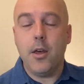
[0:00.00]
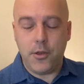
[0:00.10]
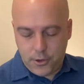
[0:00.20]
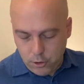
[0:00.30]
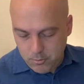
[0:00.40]

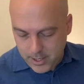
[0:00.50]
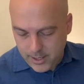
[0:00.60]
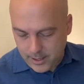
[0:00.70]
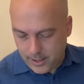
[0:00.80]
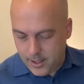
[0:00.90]

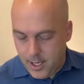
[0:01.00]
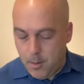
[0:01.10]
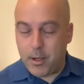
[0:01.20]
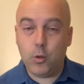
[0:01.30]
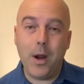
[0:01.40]
Thumia.
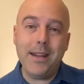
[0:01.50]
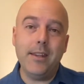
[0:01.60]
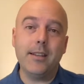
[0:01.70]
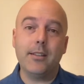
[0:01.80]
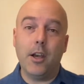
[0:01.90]
But when
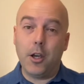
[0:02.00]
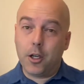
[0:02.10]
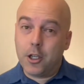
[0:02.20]
this